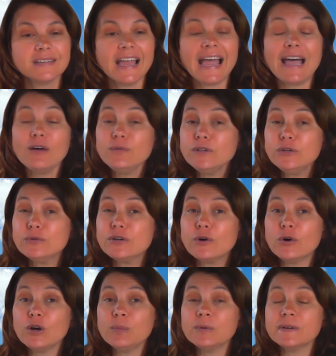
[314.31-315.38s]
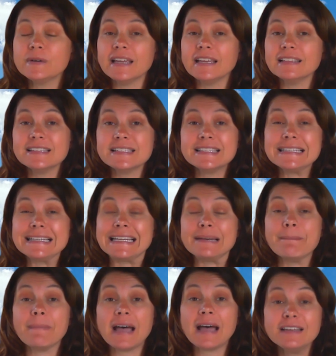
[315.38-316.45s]
How will you incorporate
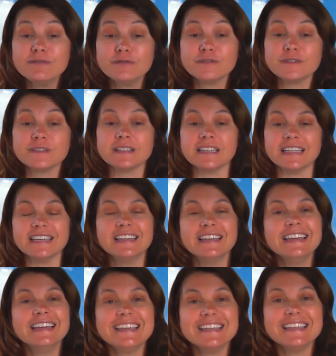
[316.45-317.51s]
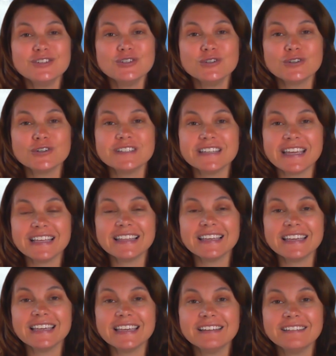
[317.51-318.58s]
listening mindfully into your
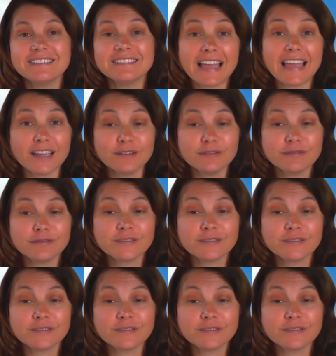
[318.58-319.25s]
daily life?